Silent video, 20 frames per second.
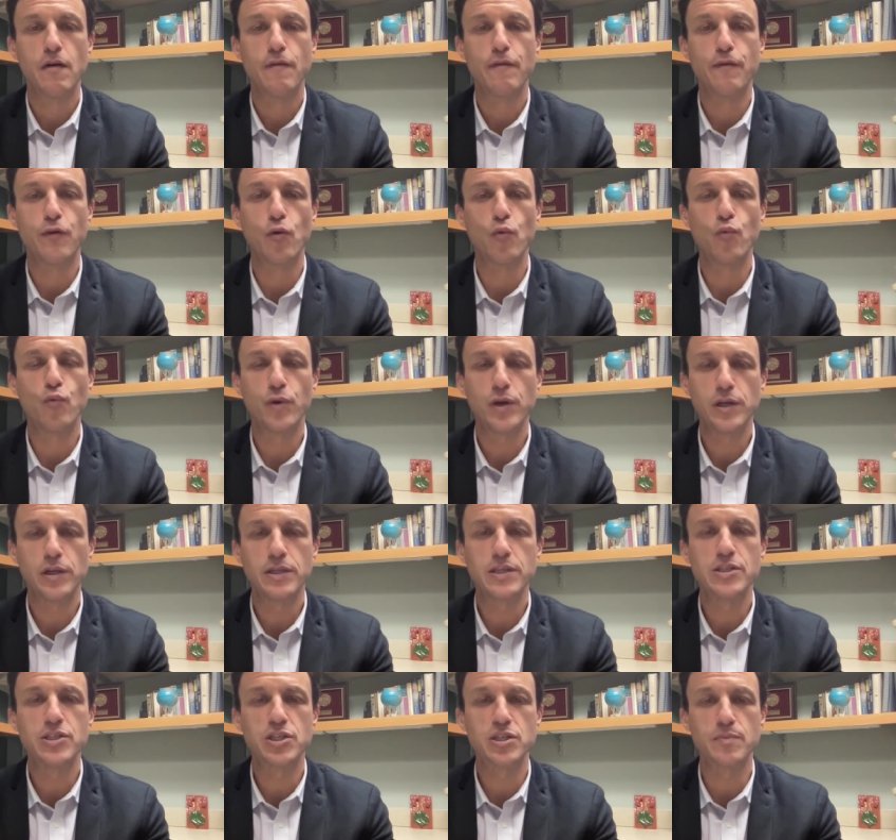For
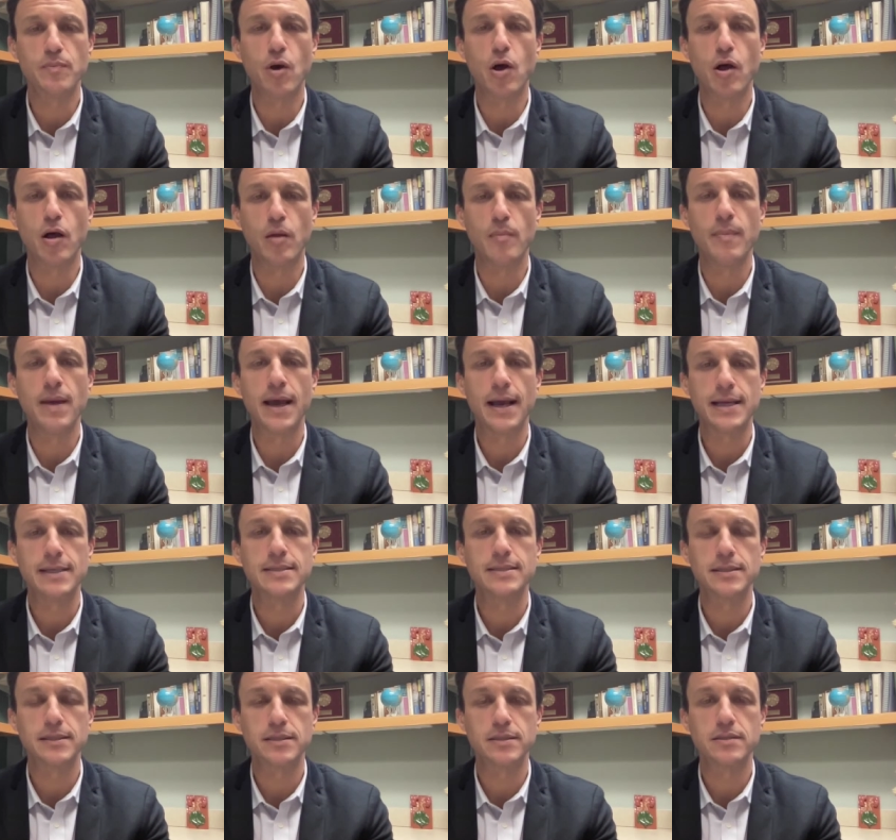really small
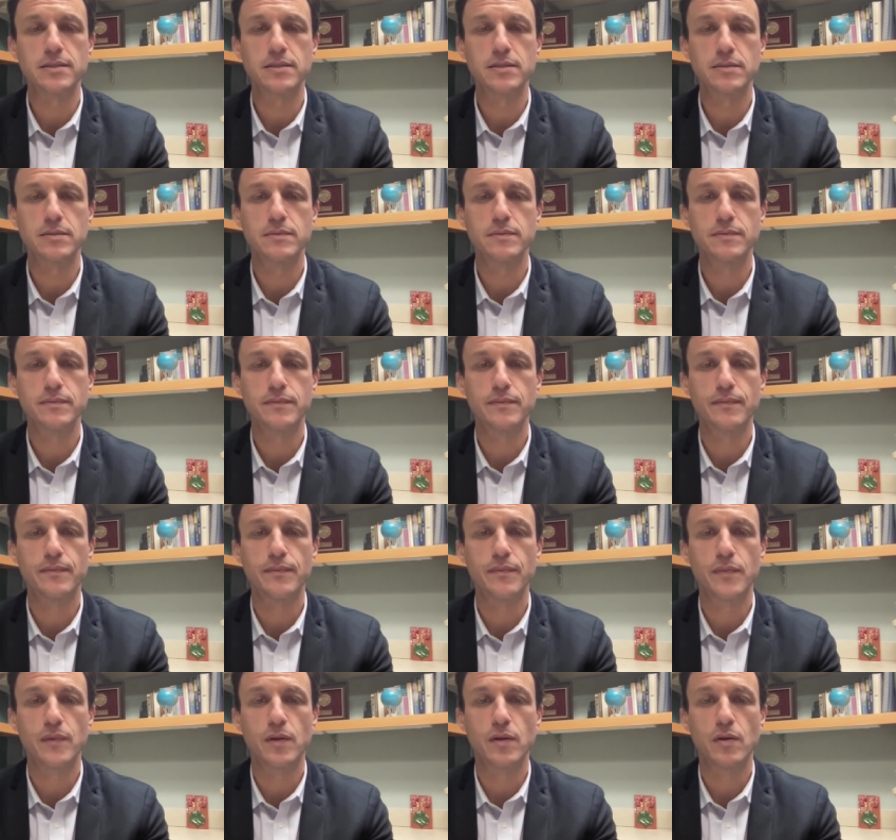masses,
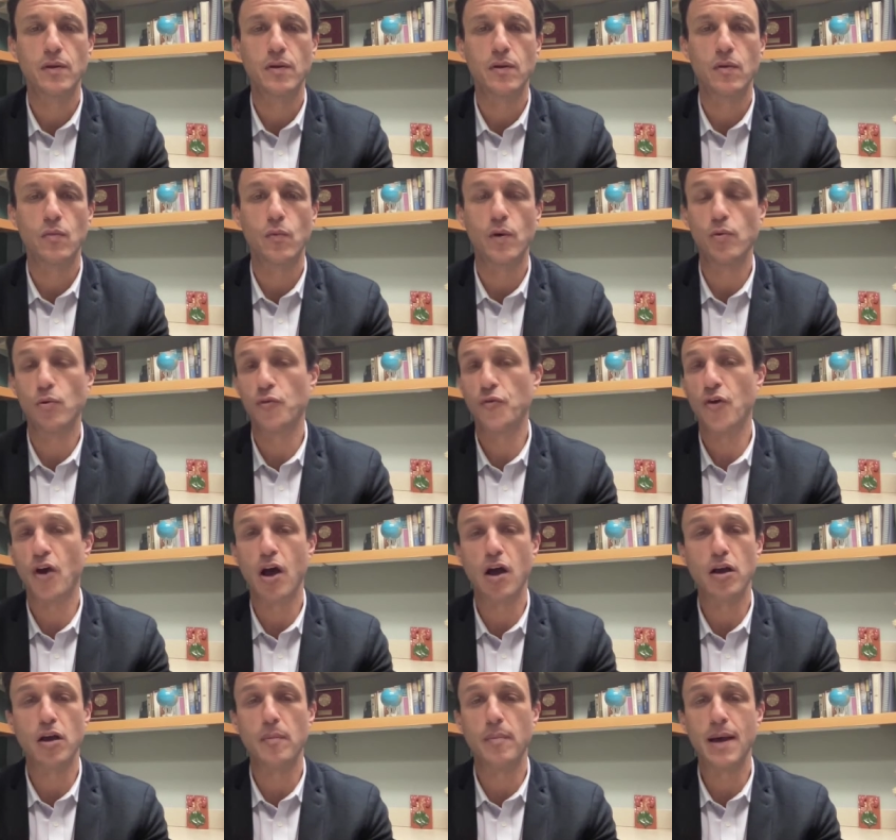we will
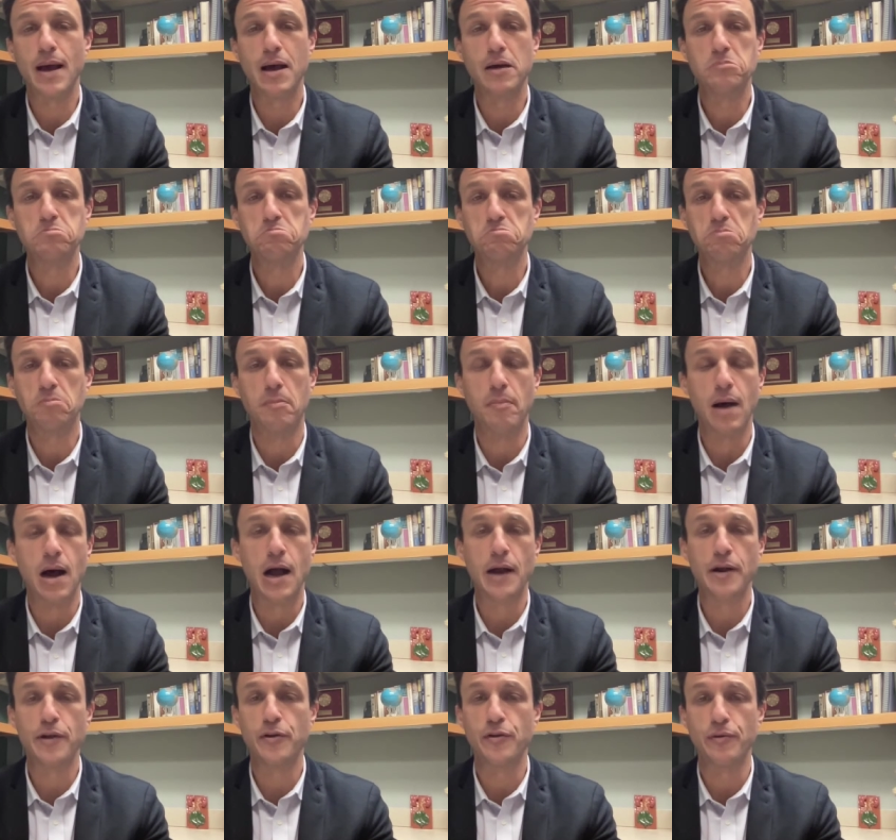talk about
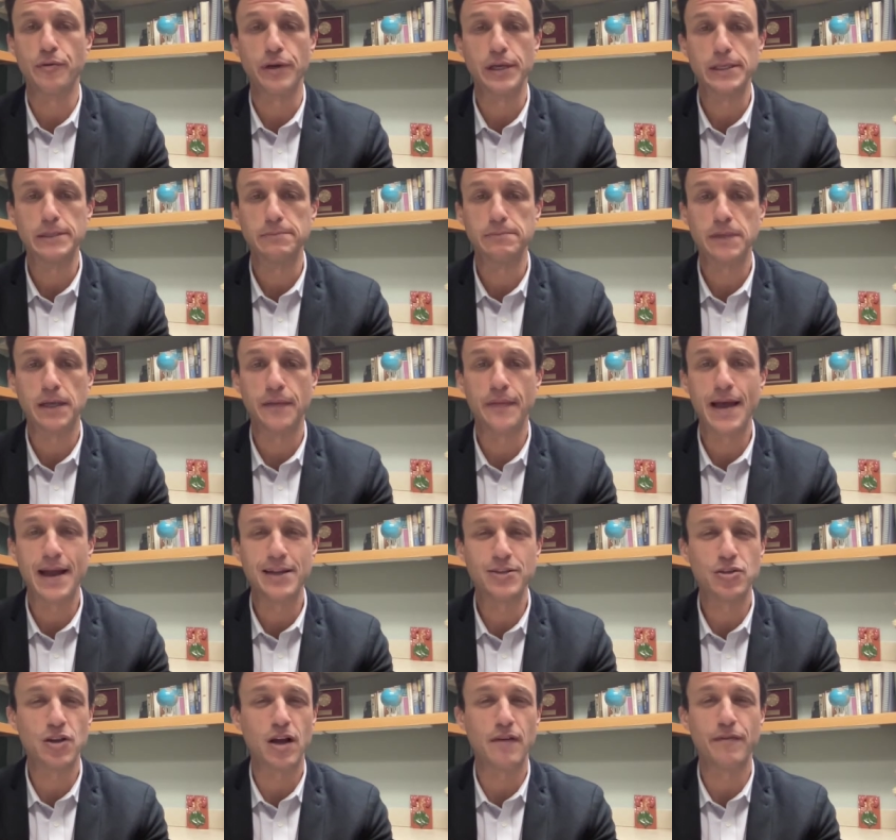monitoring, and that
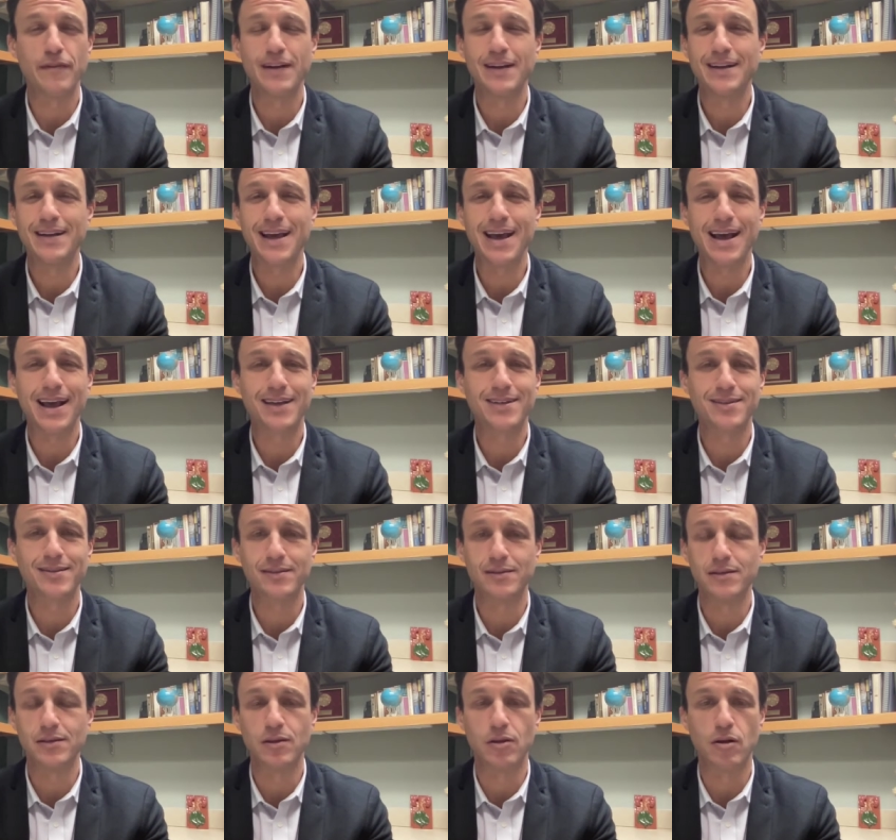is often an
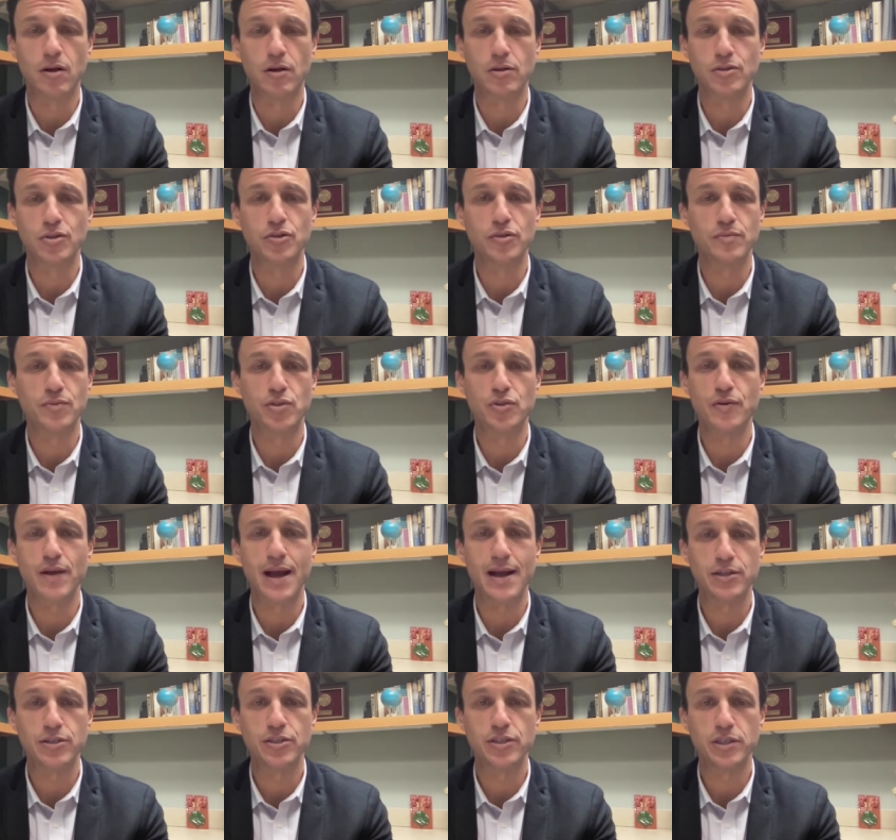excellent long term
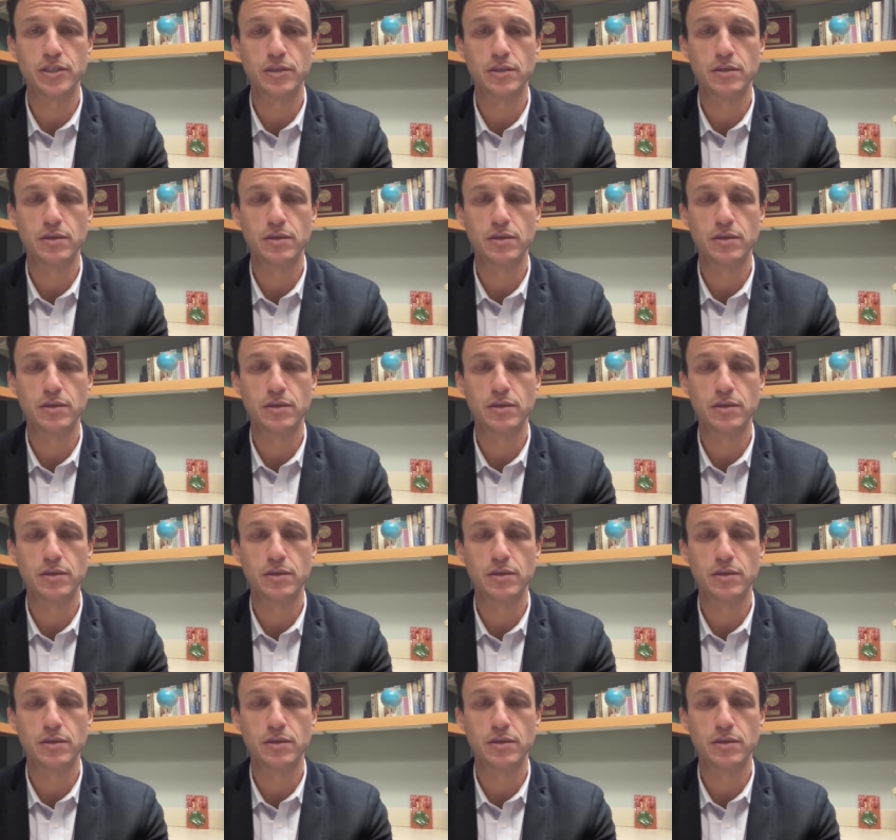strategy.